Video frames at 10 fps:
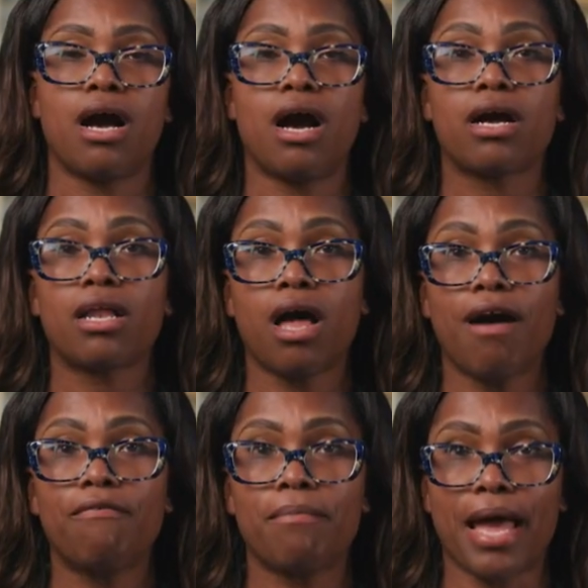A
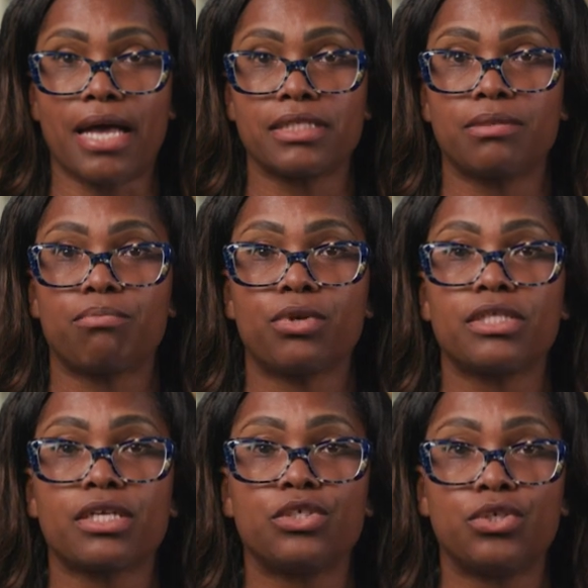cloth mask
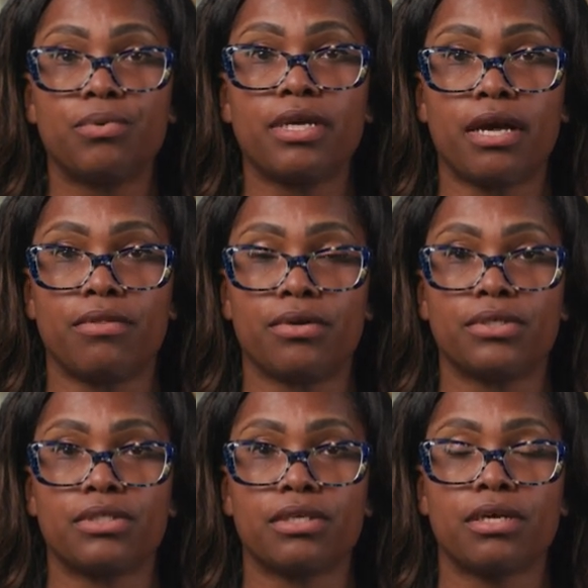protects you and
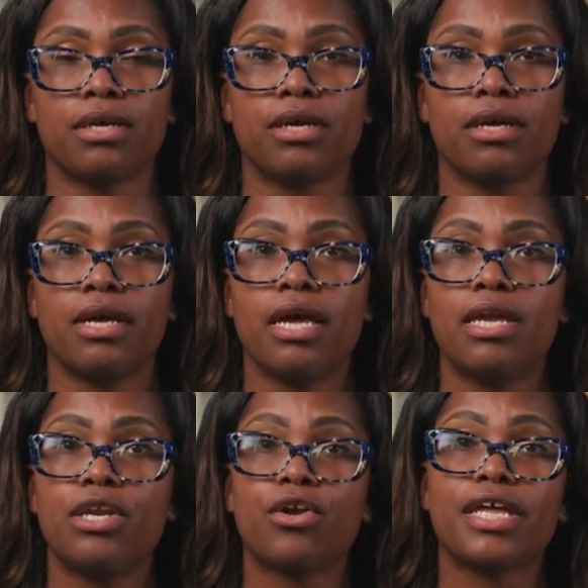others.
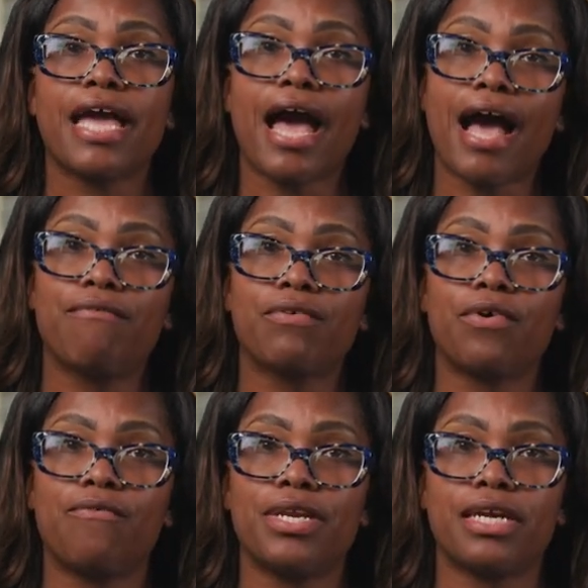Nearly half of
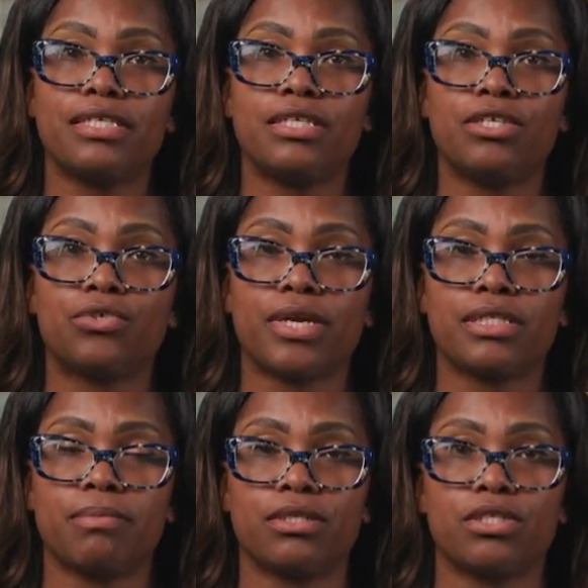COVID 19
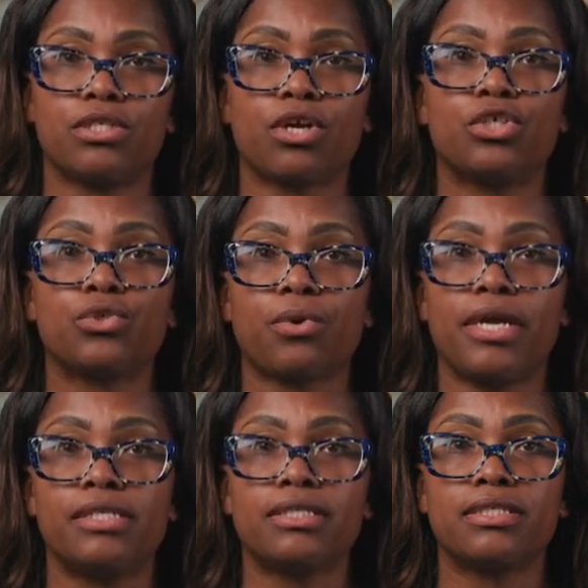transmissions are
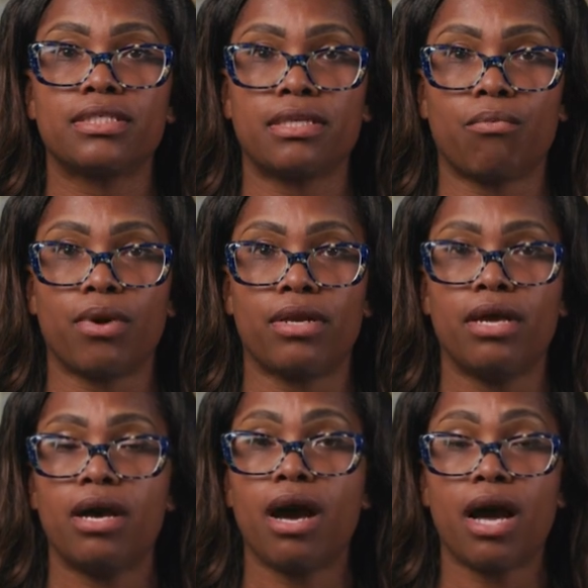traced to someone
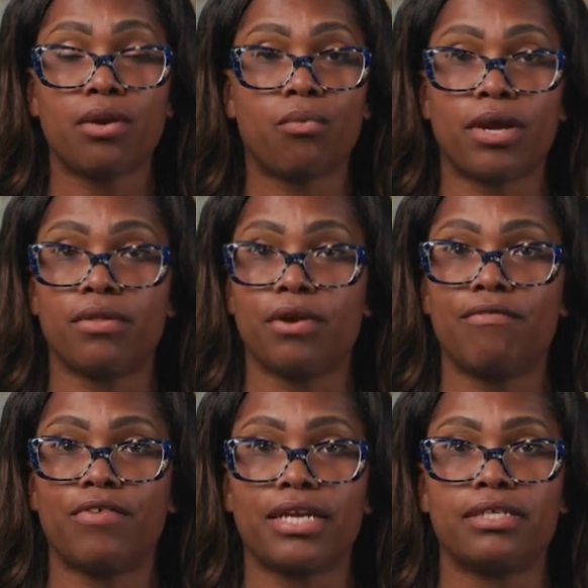unaware they're
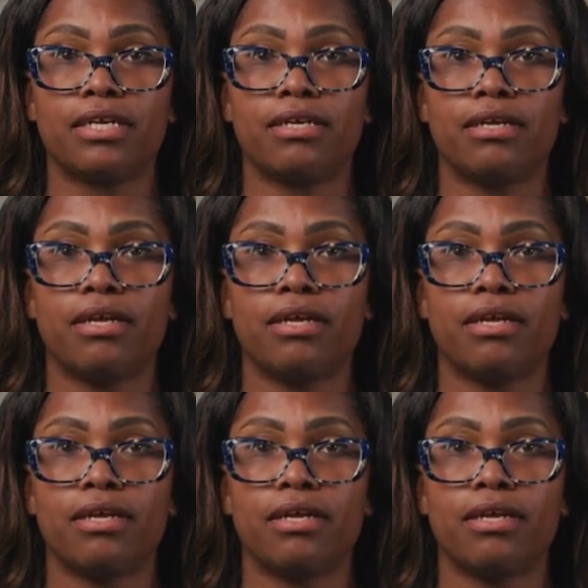infected.